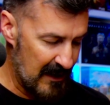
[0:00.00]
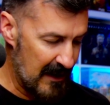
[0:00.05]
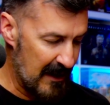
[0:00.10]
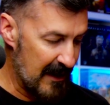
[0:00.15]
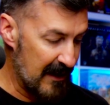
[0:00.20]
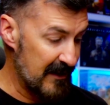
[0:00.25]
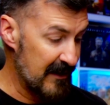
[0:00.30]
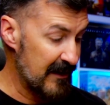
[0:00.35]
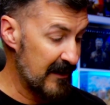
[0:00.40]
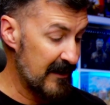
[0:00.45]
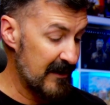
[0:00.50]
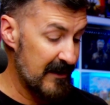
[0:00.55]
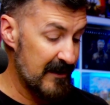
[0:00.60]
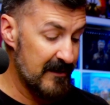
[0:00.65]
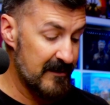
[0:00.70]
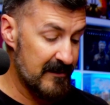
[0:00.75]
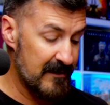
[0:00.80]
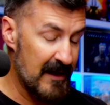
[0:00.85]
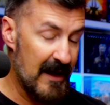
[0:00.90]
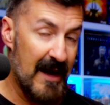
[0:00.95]
And
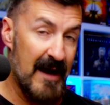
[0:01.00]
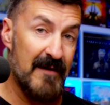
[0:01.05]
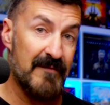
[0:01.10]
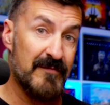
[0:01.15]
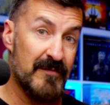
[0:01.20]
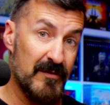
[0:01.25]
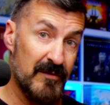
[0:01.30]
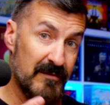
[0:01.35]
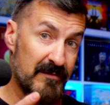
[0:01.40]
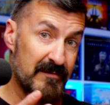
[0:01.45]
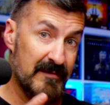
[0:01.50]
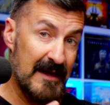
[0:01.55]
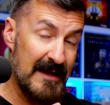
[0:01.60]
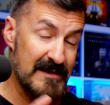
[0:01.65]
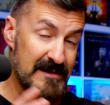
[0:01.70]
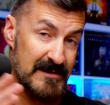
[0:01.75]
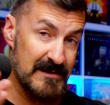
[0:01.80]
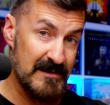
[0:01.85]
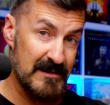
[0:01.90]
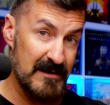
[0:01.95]
then after
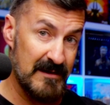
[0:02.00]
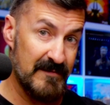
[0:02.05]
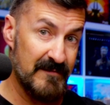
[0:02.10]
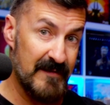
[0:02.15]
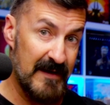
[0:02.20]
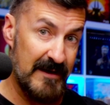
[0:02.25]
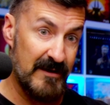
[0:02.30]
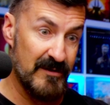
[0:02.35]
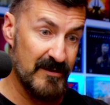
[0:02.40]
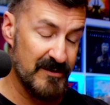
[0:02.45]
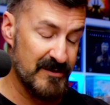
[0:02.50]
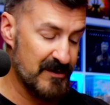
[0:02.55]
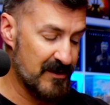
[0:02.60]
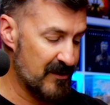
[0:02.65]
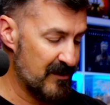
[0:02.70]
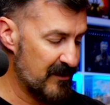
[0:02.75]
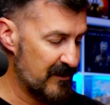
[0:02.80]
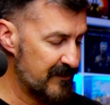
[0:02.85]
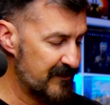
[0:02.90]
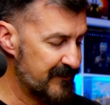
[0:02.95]
that's the invader's
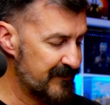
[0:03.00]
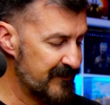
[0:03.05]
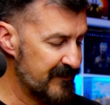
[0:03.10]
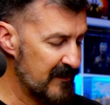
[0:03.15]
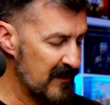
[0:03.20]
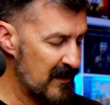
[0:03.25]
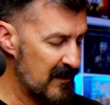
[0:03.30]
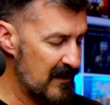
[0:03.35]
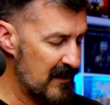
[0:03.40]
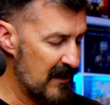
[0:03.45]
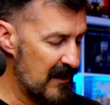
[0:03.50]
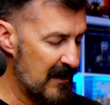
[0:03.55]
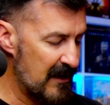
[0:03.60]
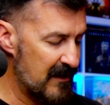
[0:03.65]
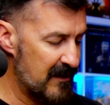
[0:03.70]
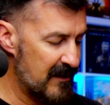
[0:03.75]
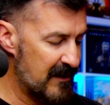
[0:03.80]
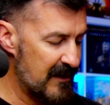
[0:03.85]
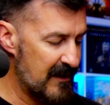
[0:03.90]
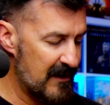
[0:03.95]
turn,
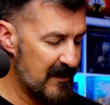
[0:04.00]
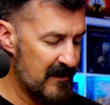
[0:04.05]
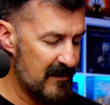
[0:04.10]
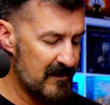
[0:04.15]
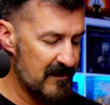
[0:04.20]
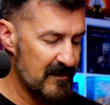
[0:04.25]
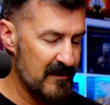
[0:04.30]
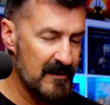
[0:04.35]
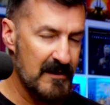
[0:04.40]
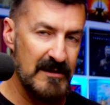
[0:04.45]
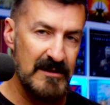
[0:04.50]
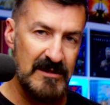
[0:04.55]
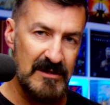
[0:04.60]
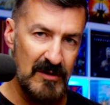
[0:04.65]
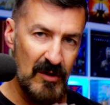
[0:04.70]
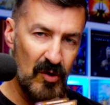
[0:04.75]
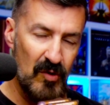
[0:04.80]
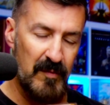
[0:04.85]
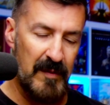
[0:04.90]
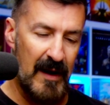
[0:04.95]
and then the
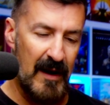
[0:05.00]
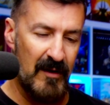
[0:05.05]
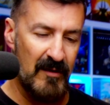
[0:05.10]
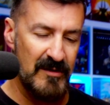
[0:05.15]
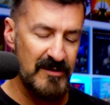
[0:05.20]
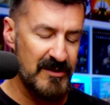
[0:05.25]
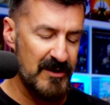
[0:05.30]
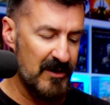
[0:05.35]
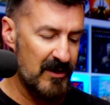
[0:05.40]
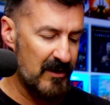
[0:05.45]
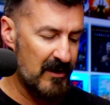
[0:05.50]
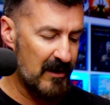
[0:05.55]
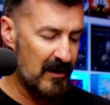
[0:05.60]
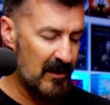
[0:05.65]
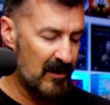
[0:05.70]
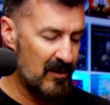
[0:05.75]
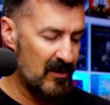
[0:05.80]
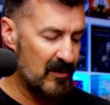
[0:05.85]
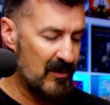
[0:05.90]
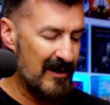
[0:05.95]
slow powers are going to
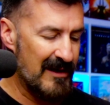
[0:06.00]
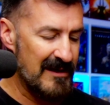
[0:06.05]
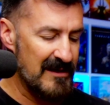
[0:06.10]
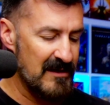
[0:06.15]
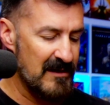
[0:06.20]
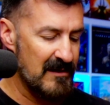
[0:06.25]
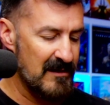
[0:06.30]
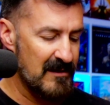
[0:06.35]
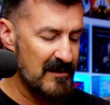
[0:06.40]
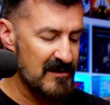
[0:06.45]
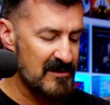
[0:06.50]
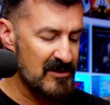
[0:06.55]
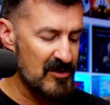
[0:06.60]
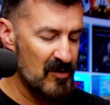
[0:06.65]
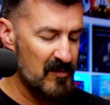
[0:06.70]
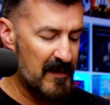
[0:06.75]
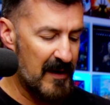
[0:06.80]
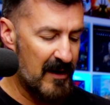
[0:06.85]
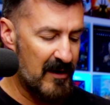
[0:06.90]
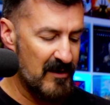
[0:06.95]
go, and the
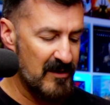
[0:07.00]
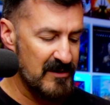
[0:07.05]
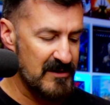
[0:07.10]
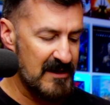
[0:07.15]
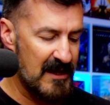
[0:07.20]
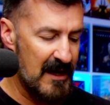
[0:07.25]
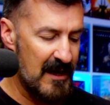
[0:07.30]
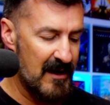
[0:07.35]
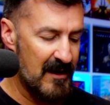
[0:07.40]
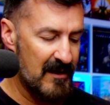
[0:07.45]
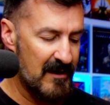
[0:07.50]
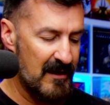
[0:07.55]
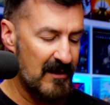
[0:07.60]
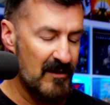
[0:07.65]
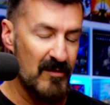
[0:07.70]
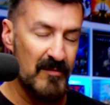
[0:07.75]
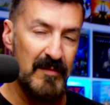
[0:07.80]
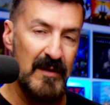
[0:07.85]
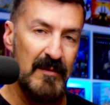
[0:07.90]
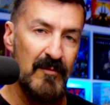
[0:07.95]
slow powers can
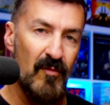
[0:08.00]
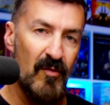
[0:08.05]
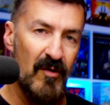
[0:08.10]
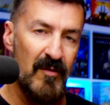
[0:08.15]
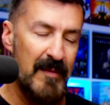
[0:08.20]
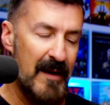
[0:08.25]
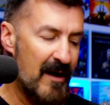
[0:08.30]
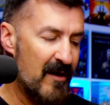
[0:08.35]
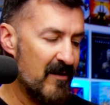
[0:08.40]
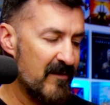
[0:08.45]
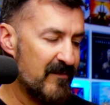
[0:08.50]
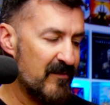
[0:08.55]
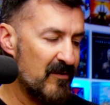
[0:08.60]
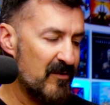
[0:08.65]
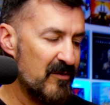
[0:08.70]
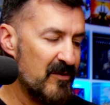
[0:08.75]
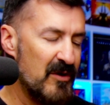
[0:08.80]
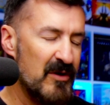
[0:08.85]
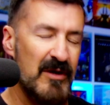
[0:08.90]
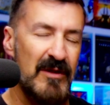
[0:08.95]
either be more powerful,
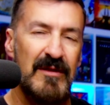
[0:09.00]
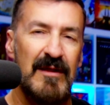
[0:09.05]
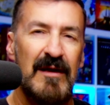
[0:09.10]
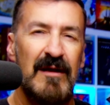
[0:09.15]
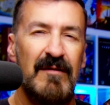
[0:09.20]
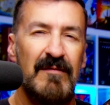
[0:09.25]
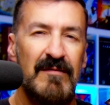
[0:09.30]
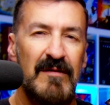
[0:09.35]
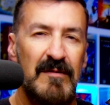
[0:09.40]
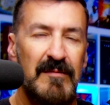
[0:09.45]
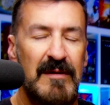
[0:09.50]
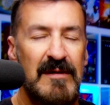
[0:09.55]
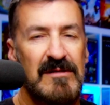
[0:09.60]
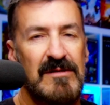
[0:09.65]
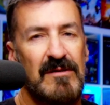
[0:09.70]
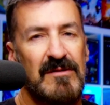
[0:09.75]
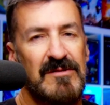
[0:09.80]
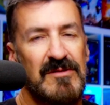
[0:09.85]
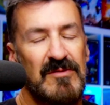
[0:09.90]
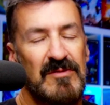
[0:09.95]
or you could think of them as
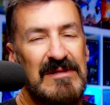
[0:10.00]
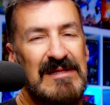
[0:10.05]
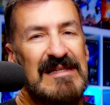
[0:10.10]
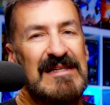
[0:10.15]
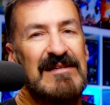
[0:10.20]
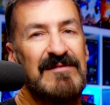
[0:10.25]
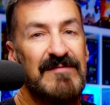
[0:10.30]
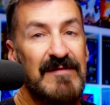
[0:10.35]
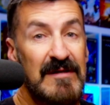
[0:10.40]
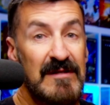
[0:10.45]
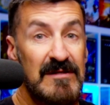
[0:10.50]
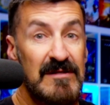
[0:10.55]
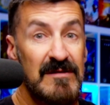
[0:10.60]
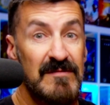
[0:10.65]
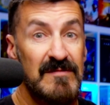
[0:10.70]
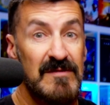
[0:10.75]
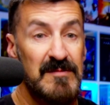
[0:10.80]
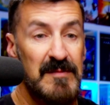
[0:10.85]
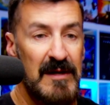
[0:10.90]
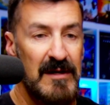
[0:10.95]
also
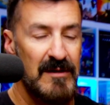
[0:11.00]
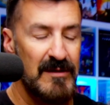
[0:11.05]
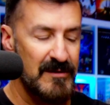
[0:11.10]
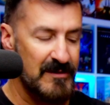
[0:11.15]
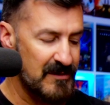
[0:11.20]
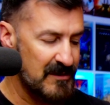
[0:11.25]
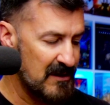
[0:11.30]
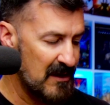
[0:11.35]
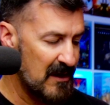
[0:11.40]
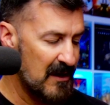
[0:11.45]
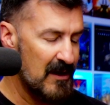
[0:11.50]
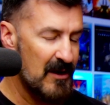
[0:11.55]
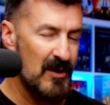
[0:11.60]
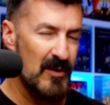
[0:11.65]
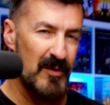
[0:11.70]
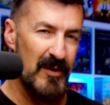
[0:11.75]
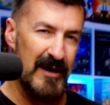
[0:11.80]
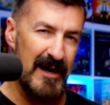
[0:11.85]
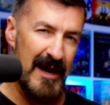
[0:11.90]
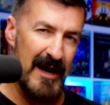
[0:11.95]
defensive spells,
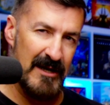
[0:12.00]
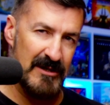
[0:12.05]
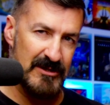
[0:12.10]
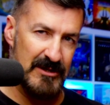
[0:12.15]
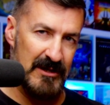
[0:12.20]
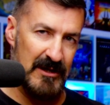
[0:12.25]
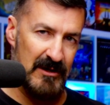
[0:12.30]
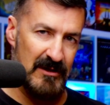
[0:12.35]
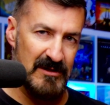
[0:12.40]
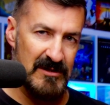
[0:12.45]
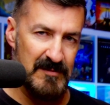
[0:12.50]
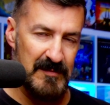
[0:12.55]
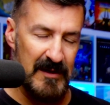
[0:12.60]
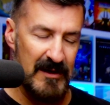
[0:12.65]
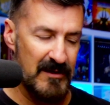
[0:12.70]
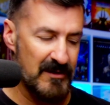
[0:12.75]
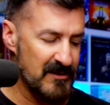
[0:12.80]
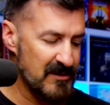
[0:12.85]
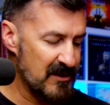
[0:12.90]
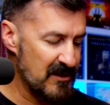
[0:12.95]
reactionary
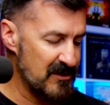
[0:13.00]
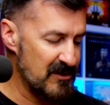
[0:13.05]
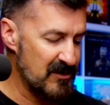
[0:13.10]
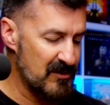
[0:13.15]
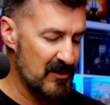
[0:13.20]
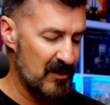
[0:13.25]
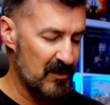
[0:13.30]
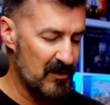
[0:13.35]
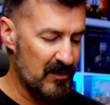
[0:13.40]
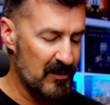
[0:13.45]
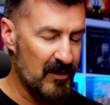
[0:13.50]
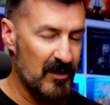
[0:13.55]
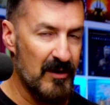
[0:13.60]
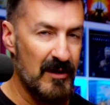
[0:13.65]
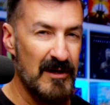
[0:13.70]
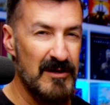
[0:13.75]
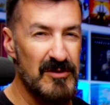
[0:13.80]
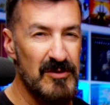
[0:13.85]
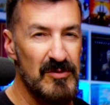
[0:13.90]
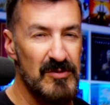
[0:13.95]
spells, because they're going
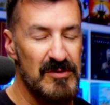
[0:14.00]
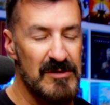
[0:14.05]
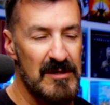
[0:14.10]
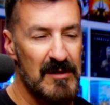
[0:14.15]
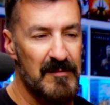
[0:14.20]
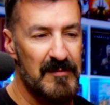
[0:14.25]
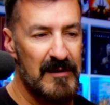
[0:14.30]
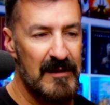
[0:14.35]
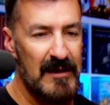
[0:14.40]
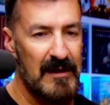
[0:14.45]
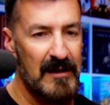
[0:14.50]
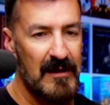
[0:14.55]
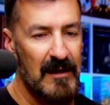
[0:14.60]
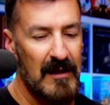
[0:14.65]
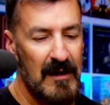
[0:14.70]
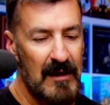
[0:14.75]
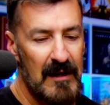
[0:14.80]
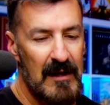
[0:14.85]
to do something